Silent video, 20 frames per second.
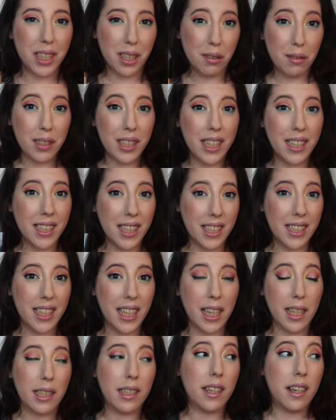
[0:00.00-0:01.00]
used this
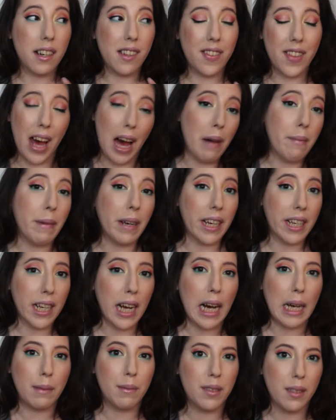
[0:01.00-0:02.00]
concealer that many
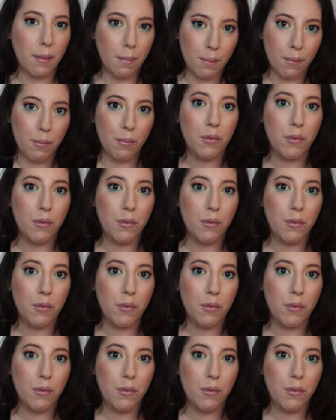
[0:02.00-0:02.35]
times to